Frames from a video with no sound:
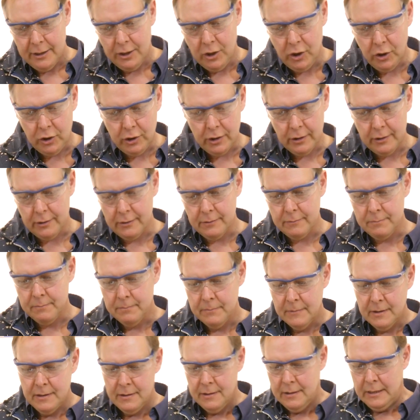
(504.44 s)
you can
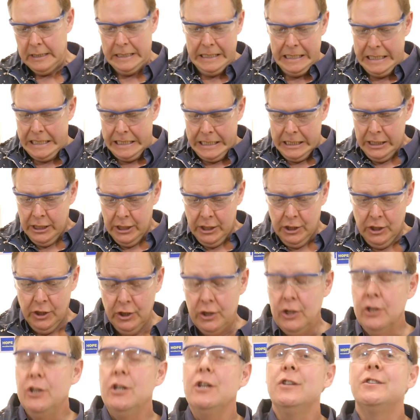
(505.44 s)

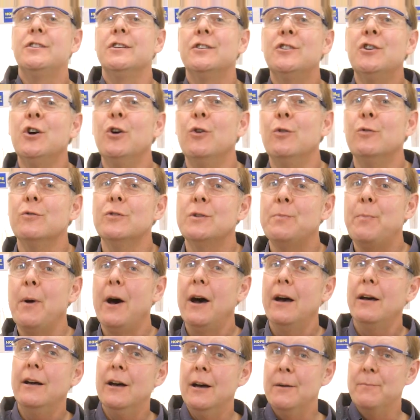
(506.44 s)
use the tools,
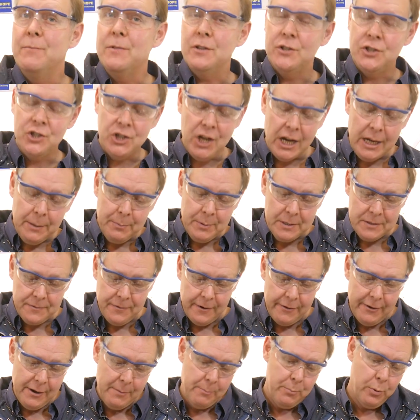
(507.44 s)
but the shape is
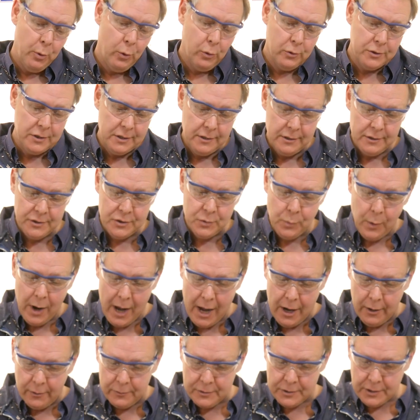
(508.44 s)
very important as
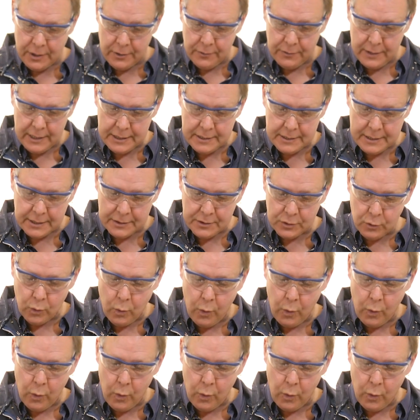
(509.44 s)
well. So this doesn't